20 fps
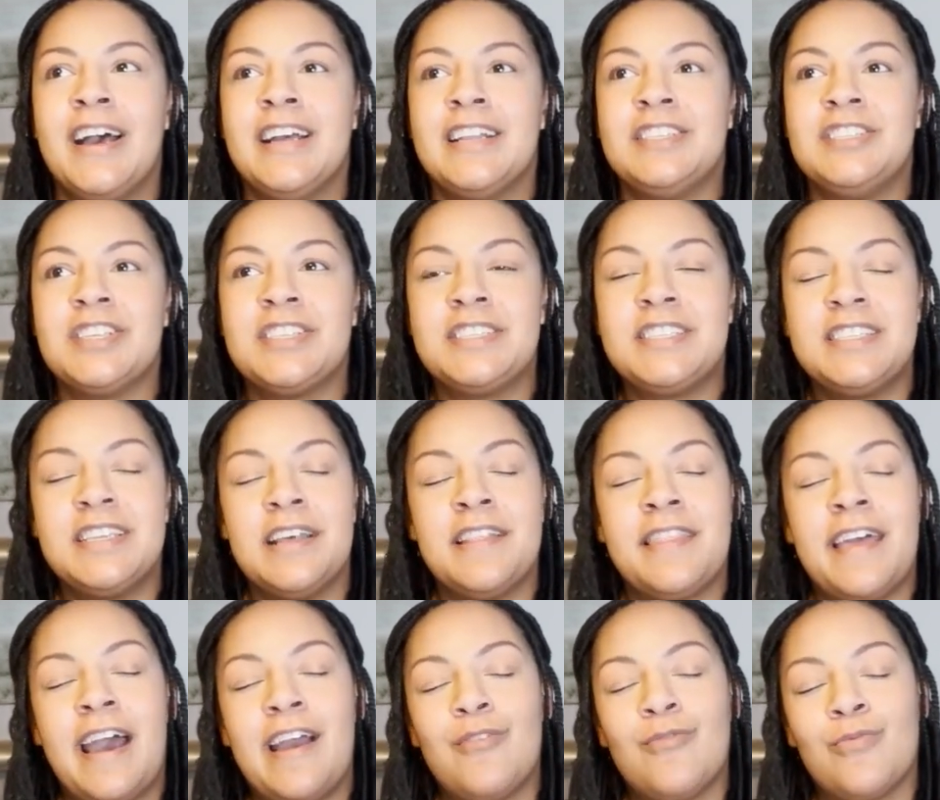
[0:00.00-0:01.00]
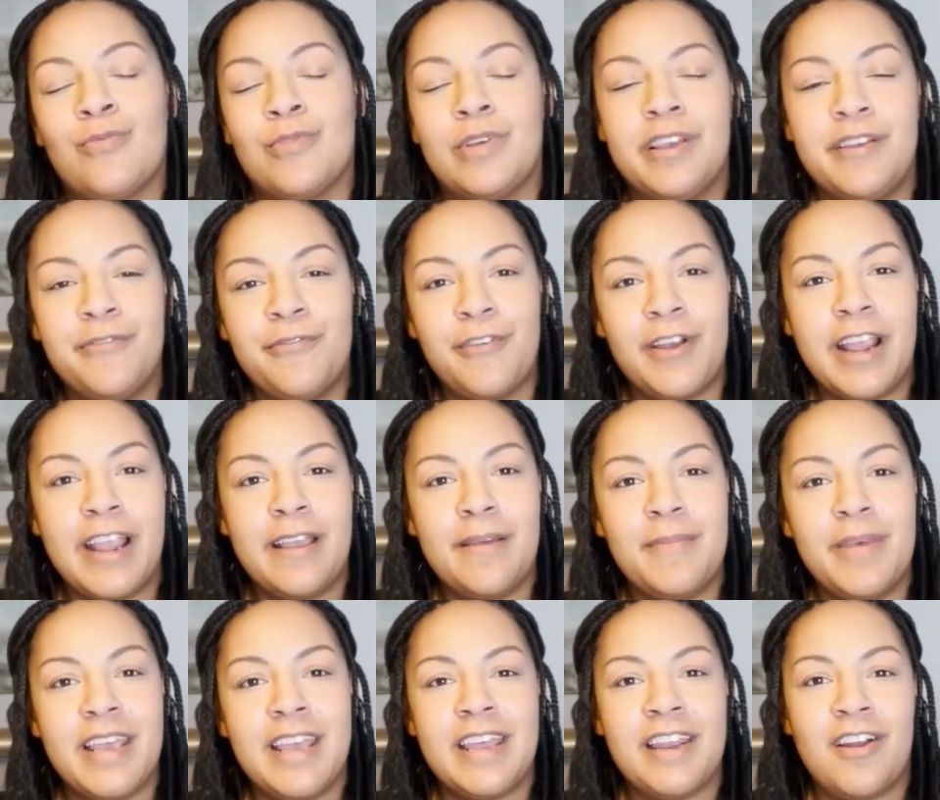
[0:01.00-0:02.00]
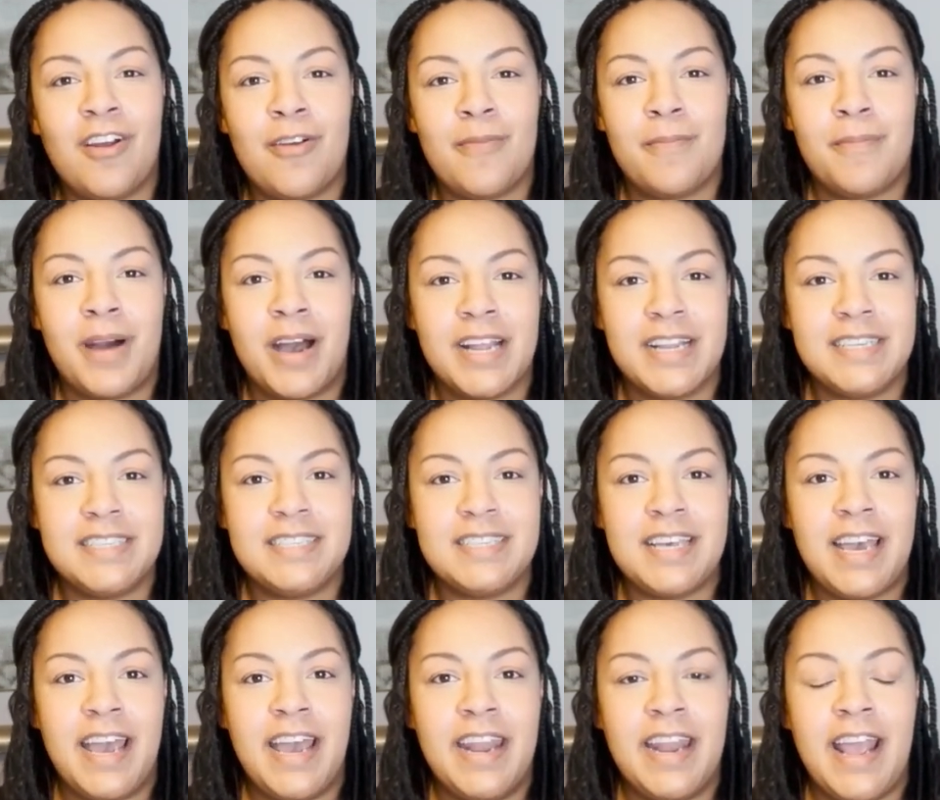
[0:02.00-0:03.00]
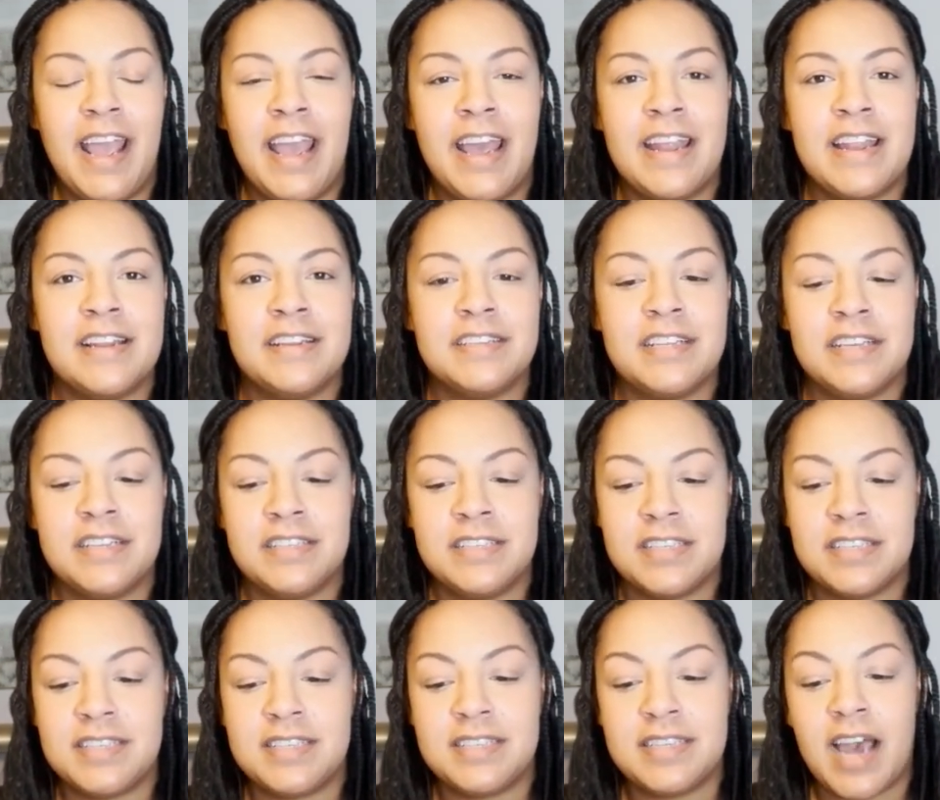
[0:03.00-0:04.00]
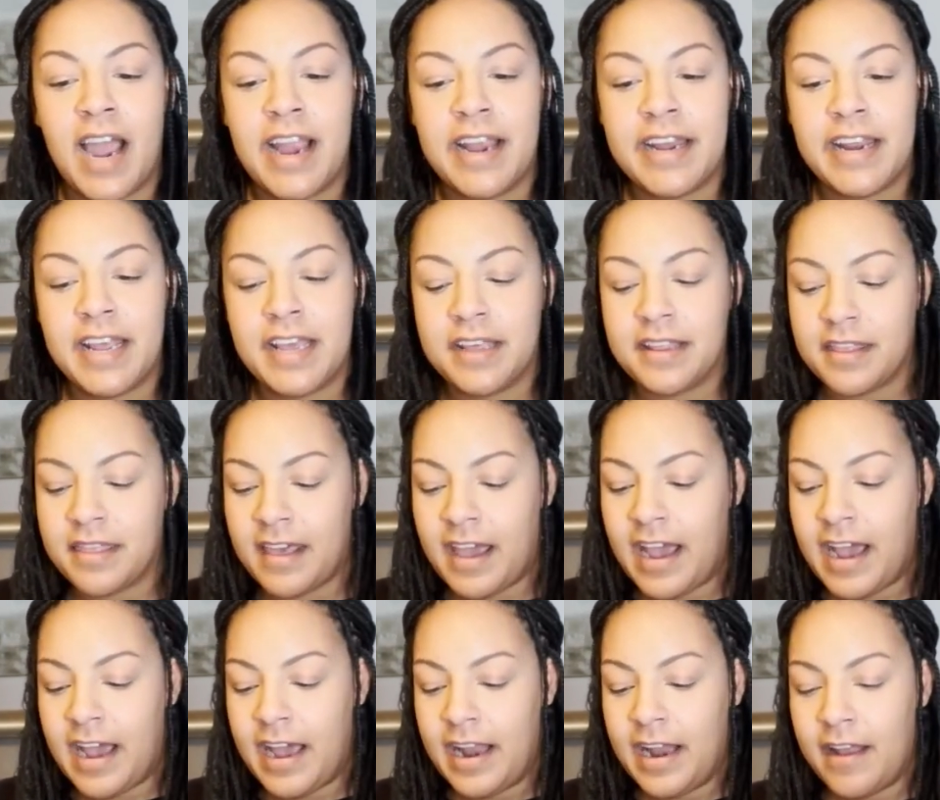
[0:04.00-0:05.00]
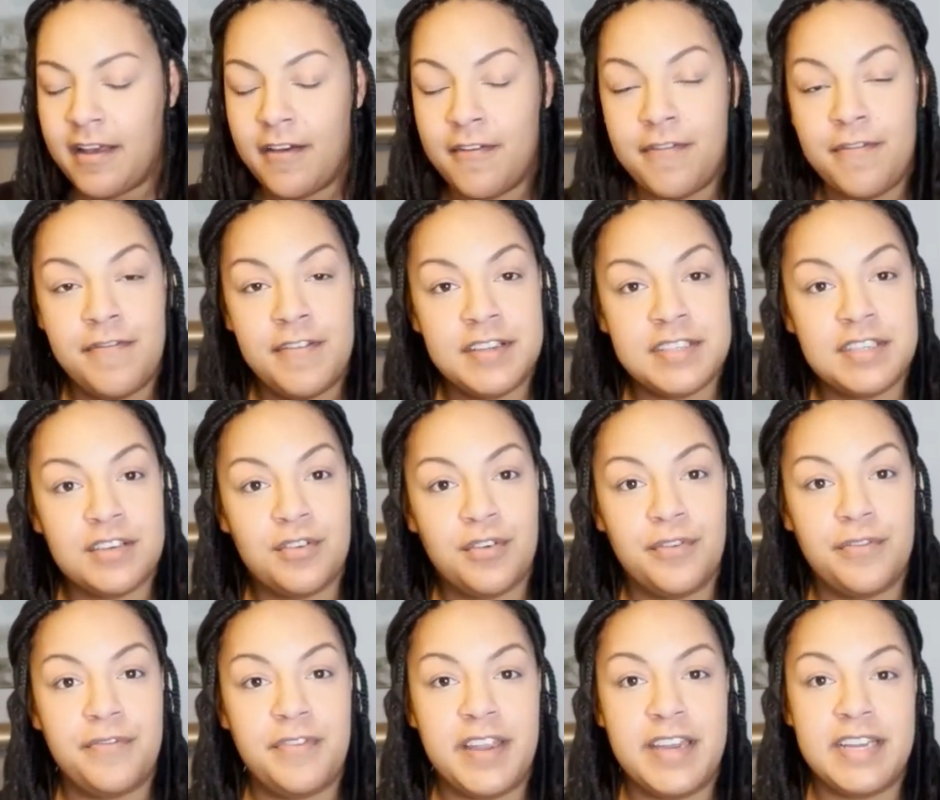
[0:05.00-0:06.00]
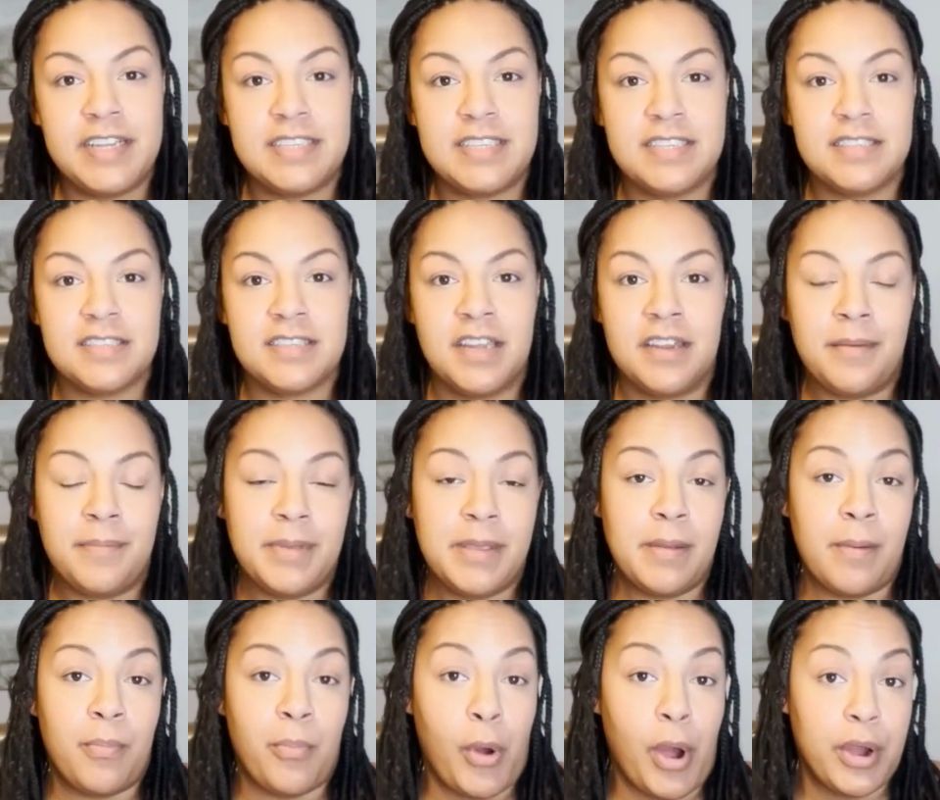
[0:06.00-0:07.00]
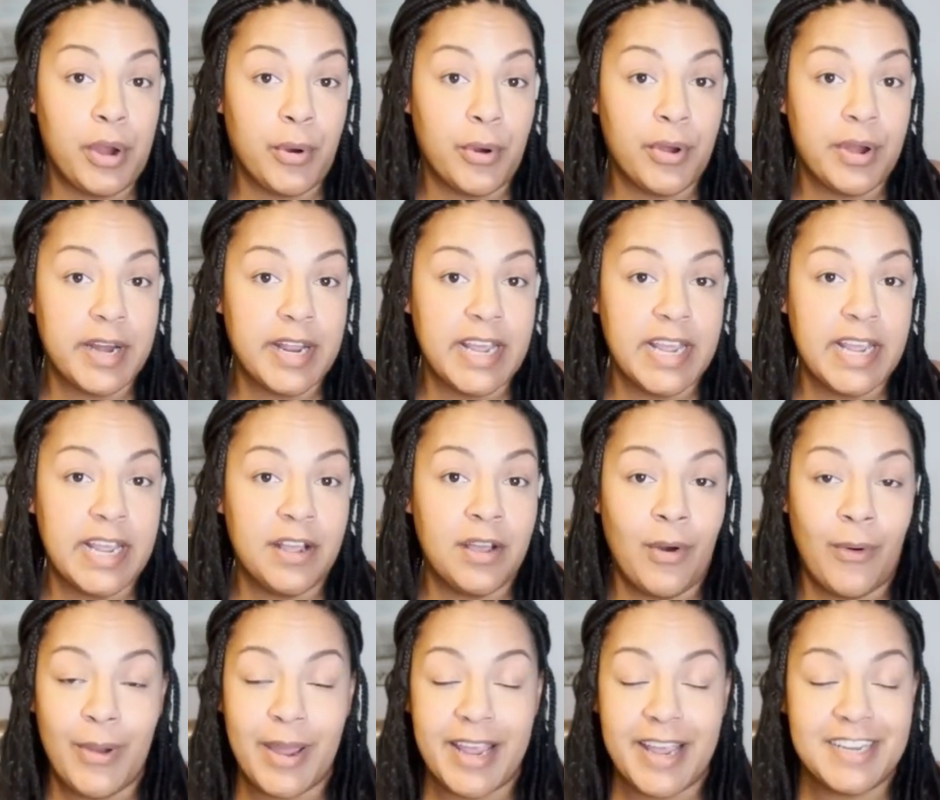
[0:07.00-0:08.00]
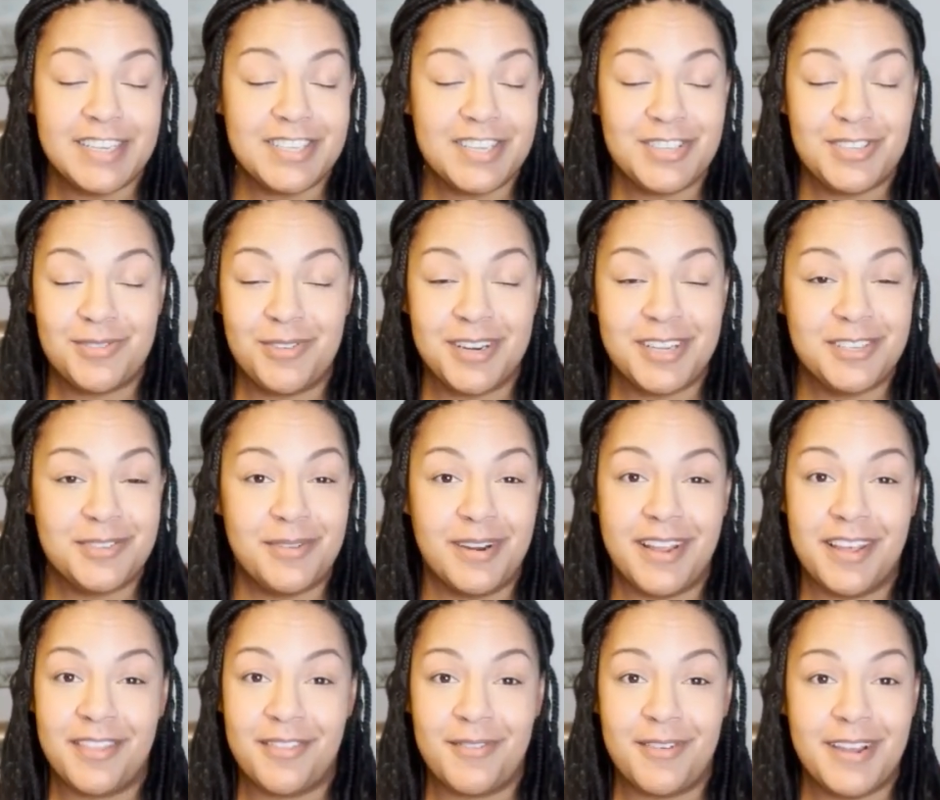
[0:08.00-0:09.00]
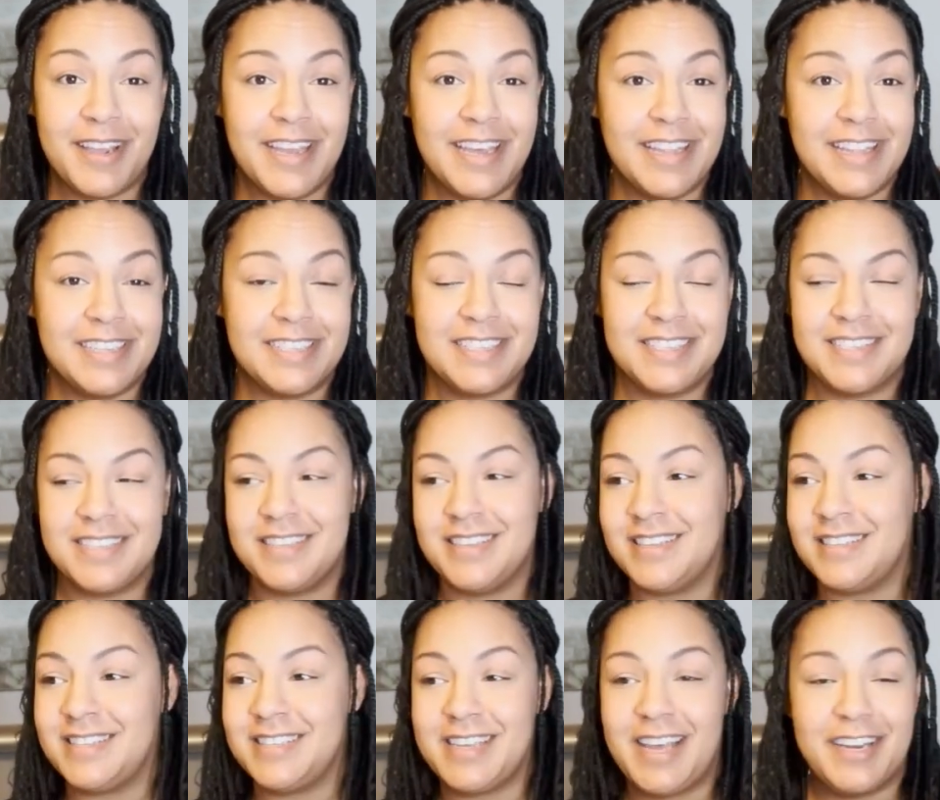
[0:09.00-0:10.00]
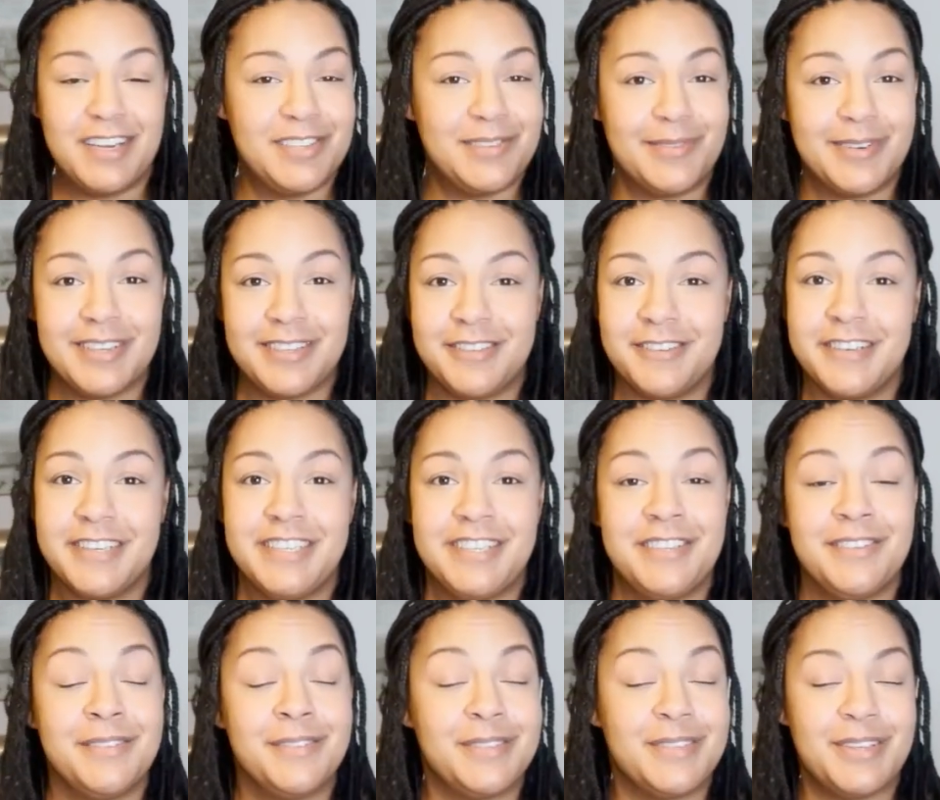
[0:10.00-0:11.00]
just that reframe in our mindset and deciding that physical fitness is going to be a priority going into 2023. It's the end of 2022.